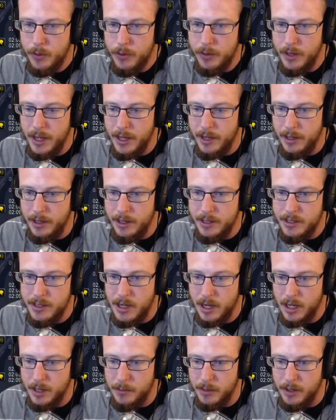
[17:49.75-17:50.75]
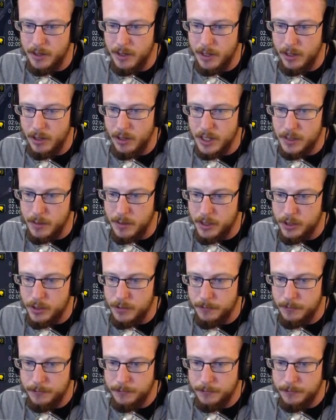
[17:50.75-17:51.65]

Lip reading: then it's not going to be nearly as much.